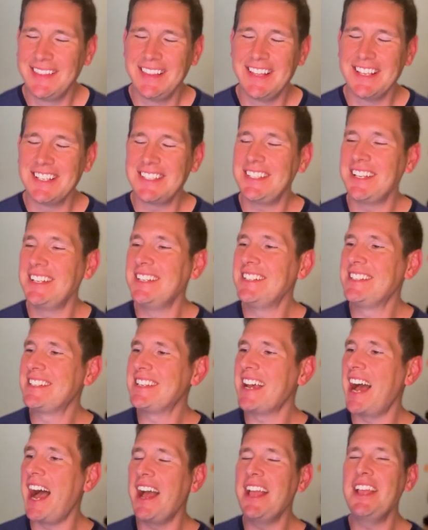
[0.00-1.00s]
This
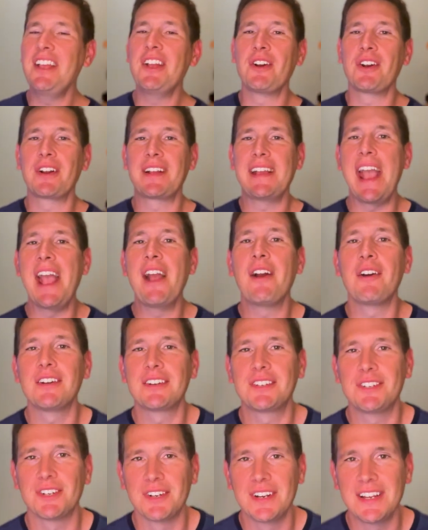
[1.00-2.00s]
entire
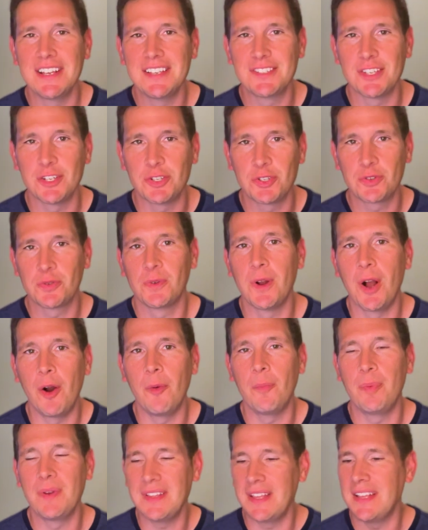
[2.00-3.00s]
character is a
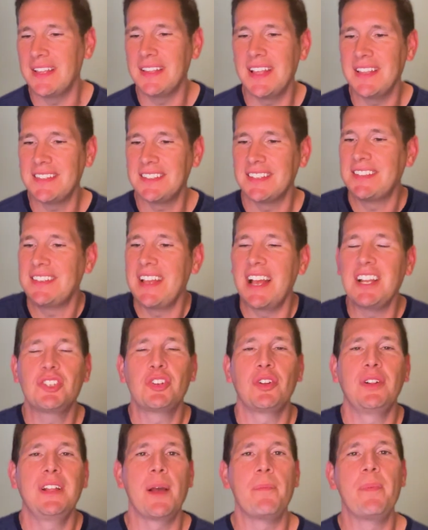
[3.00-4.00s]
trope. It's
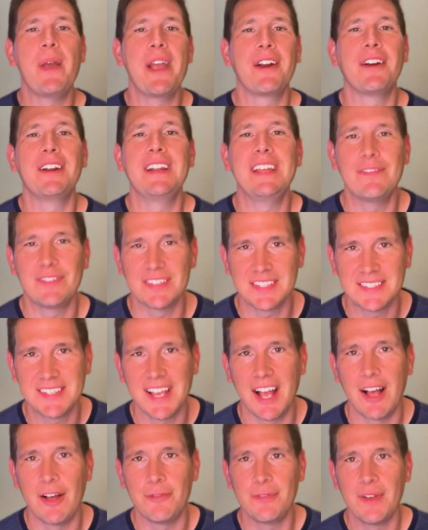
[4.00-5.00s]
essentially a parody of
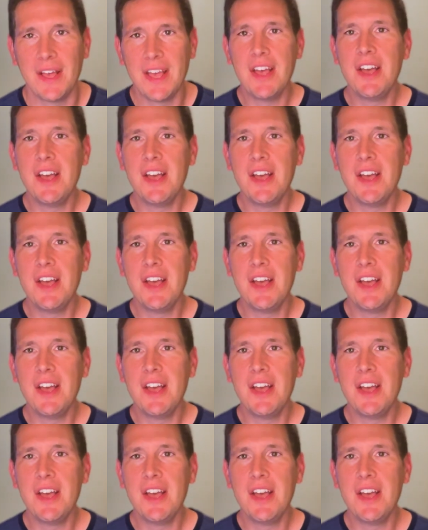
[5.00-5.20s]
itself.